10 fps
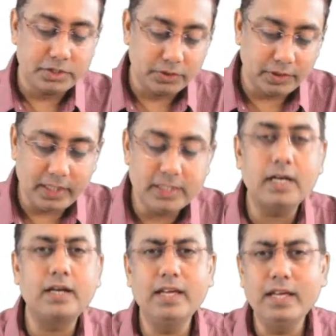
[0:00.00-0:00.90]
So
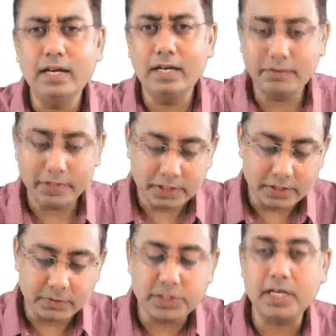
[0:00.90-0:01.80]
these are key
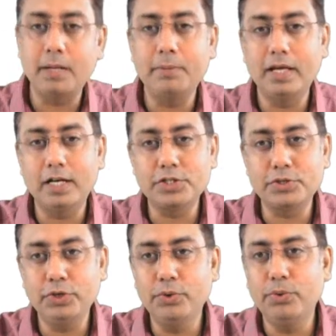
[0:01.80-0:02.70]
interventions which can be
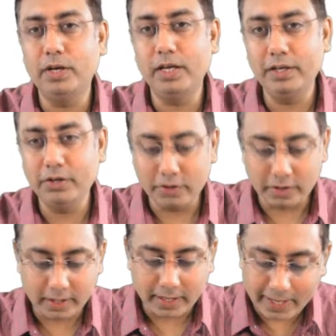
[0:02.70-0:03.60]
asked to you in
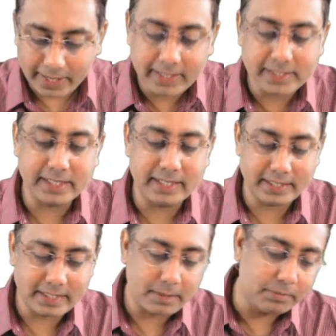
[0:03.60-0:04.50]
your
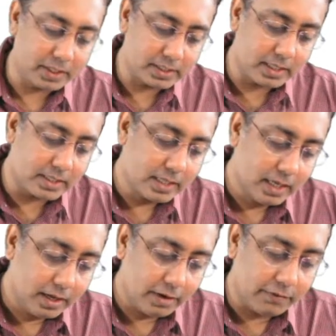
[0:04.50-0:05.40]
INICET exam. This
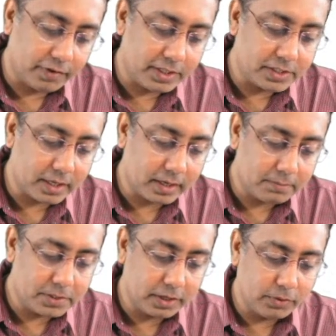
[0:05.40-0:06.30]
is a 5-star
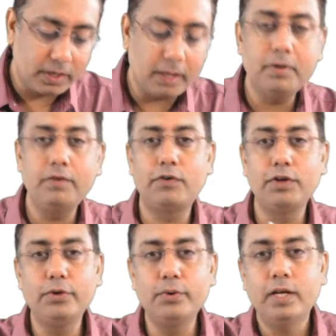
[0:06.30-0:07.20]
MCQ table
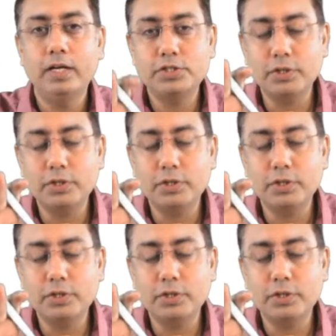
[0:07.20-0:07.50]
for you.